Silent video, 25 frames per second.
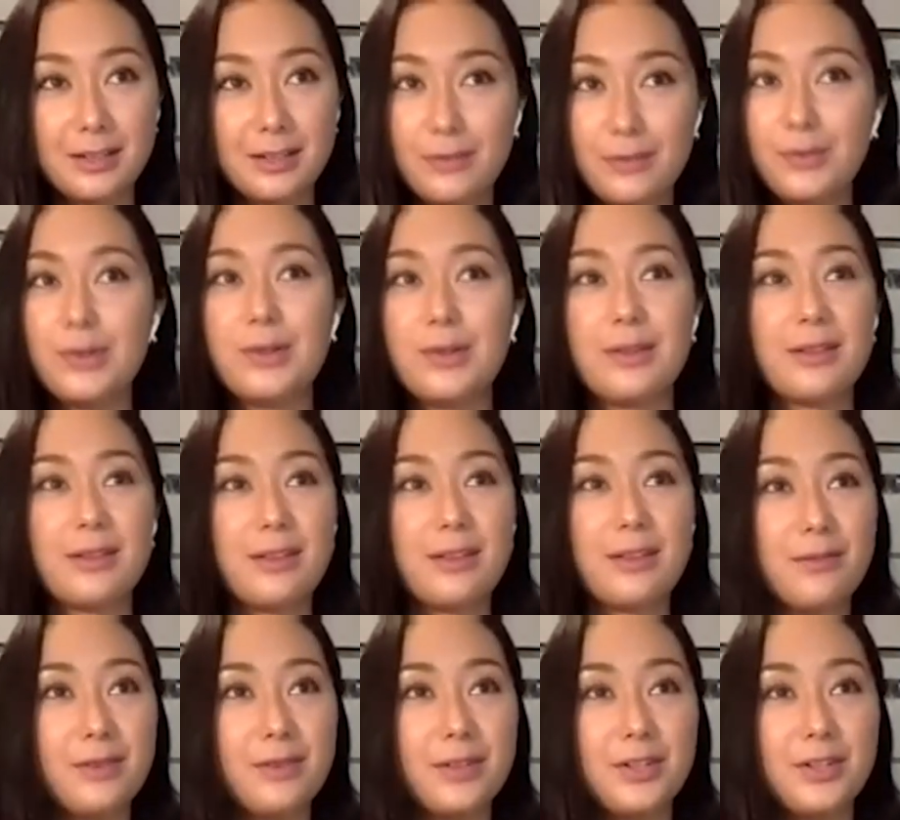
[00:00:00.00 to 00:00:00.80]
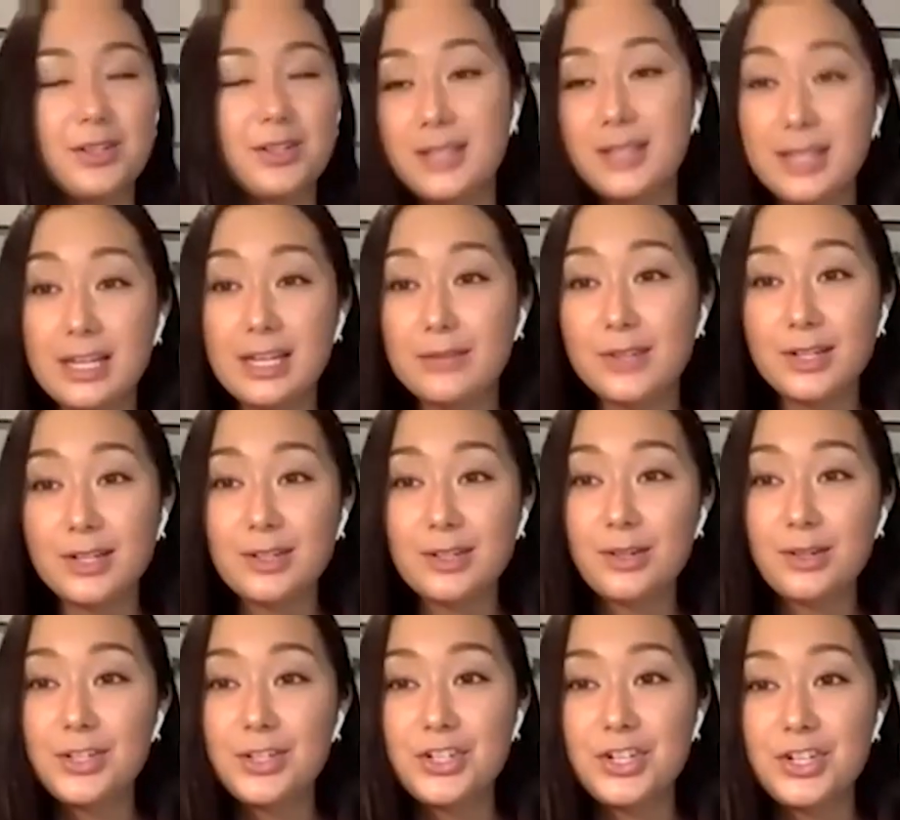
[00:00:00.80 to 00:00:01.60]
levels of understanding of
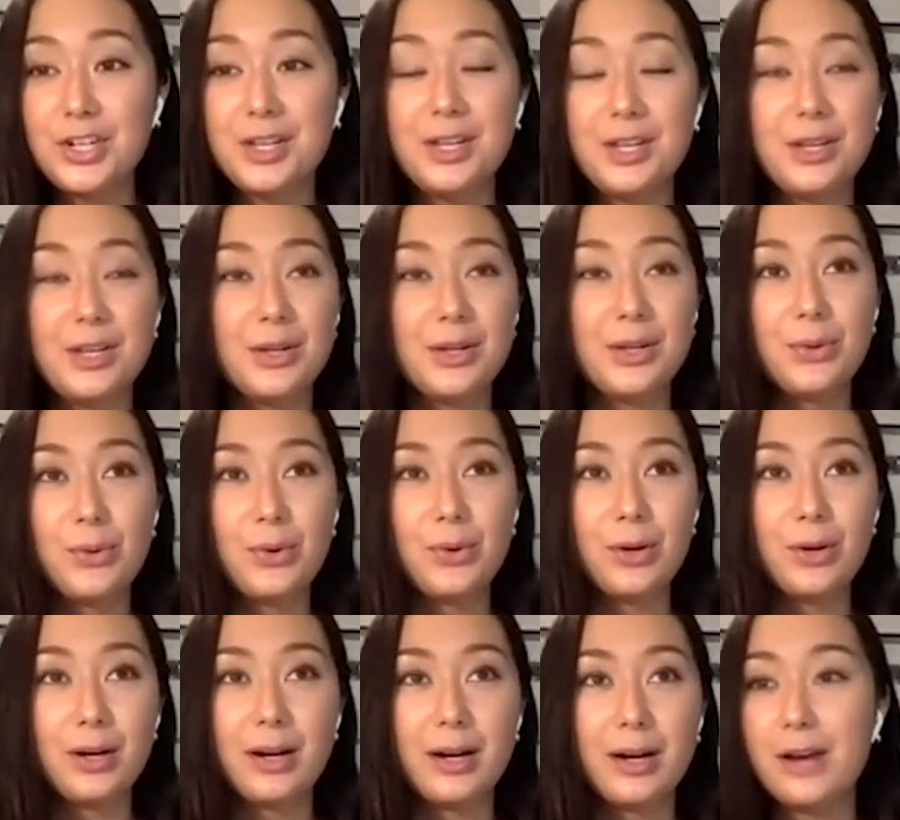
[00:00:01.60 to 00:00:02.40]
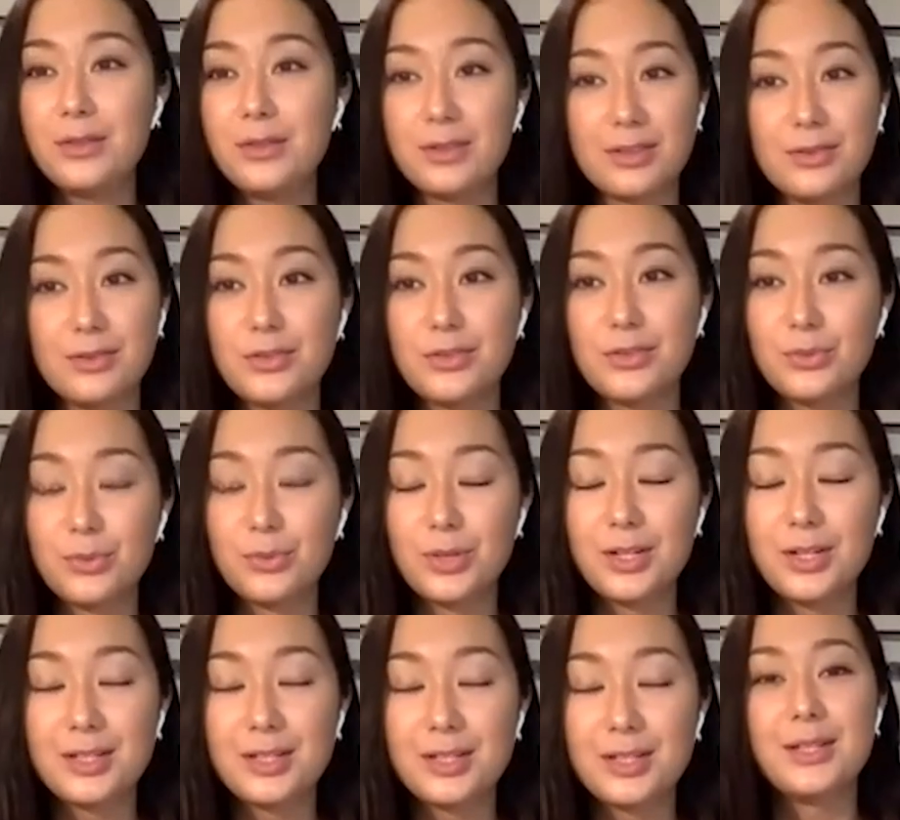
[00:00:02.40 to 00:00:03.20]
technology or how the
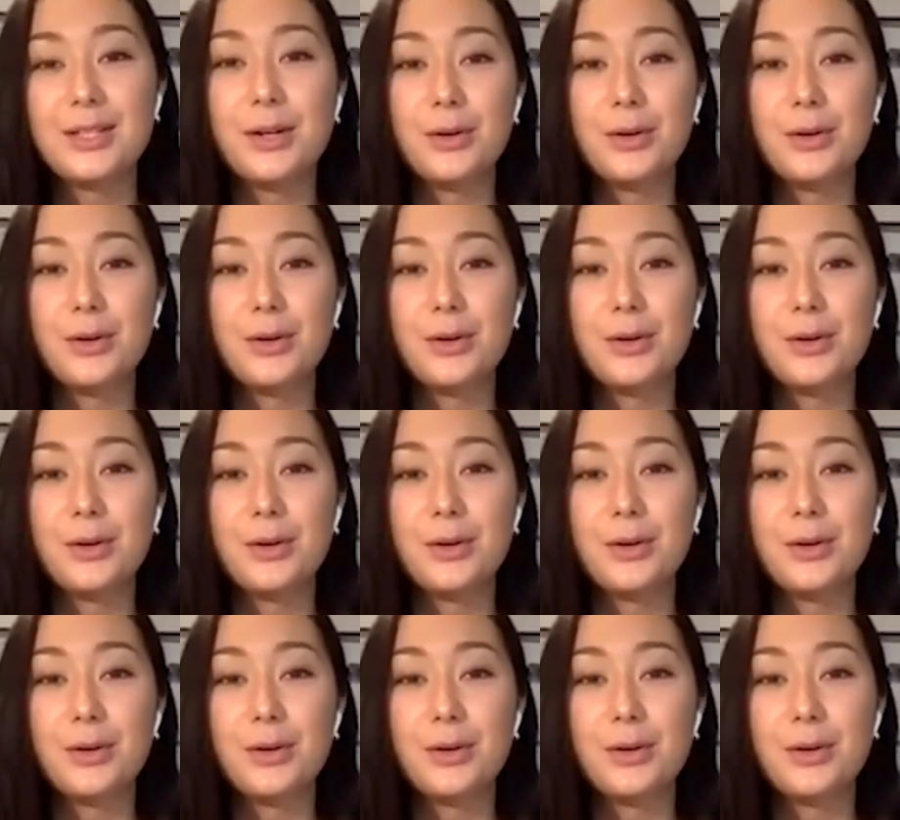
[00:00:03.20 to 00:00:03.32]
solution works.